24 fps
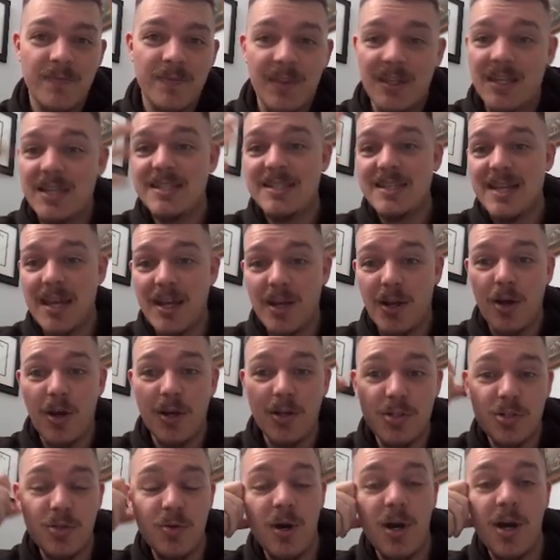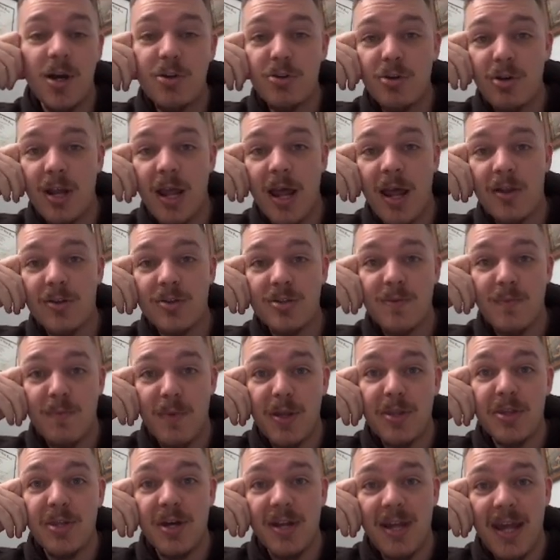Let's say it cost you $100 a
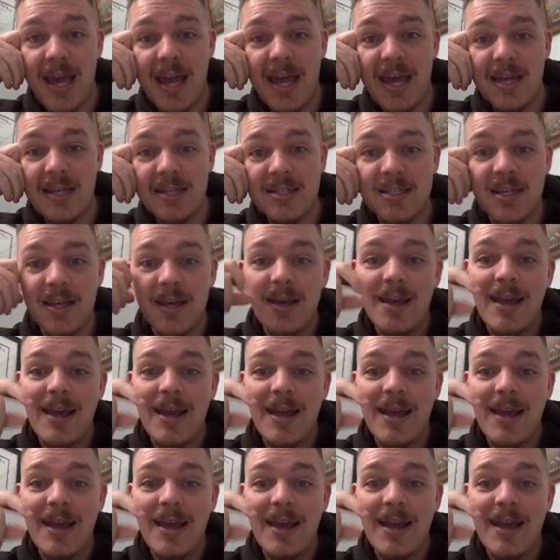month on ads,